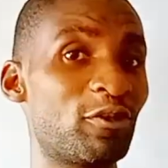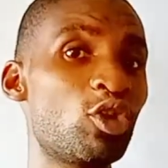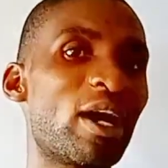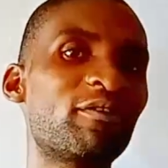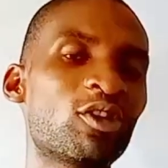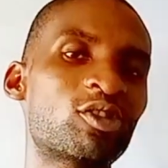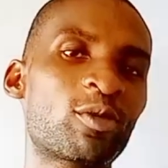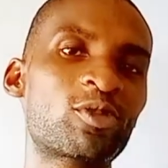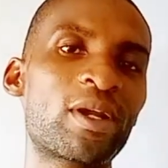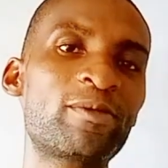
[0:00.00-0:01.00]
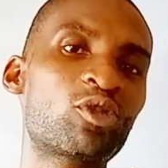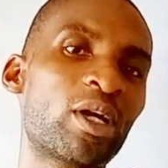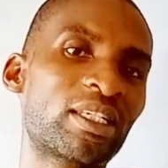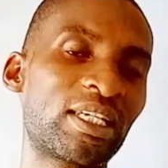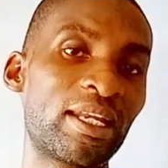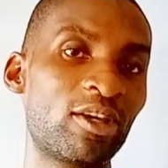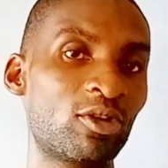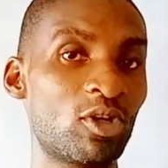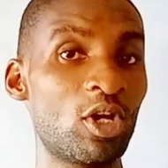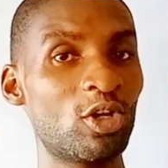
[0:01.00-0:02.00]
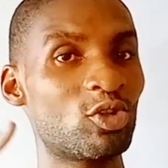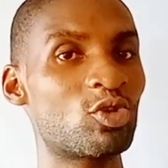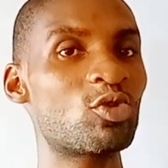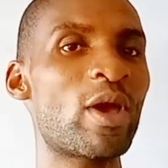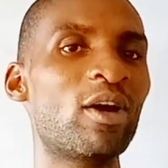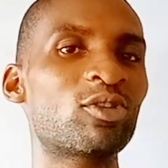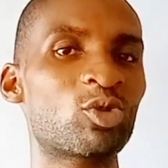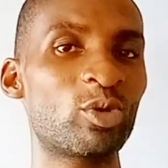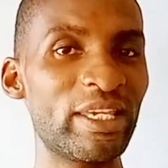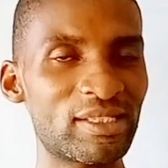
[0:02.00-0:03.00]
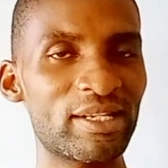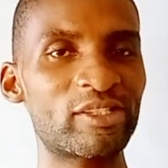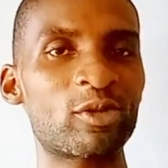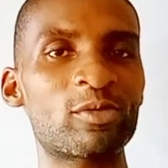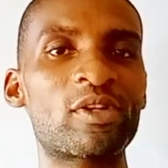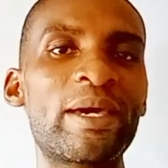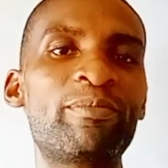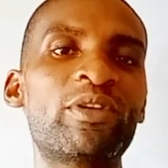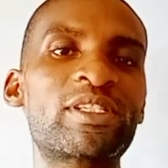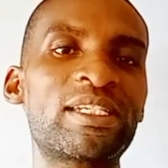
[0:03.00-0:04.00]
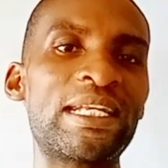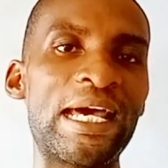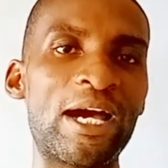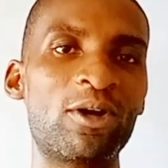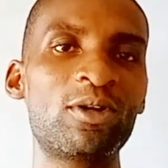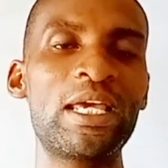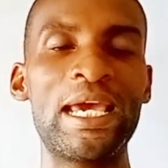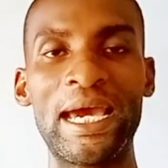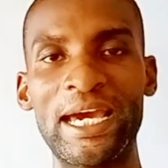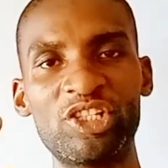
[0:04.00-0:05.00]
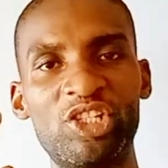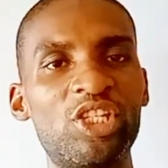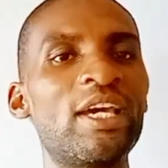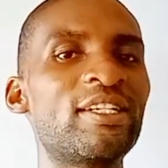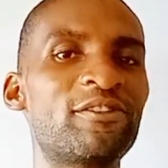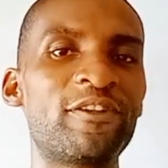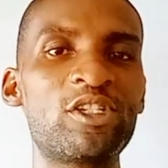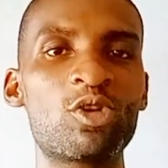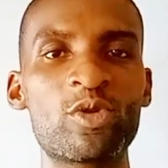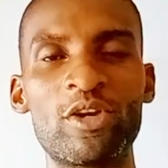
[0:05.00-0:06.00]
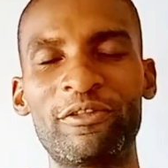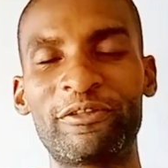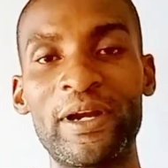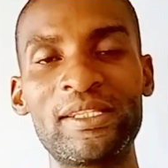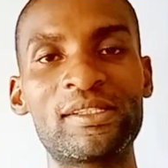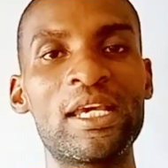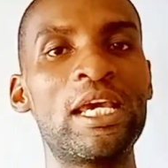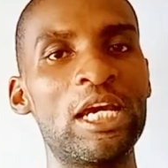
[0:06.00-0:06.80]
If you have not subscribed to our channel, do well to hit the subscribe button now and share this video with your friends.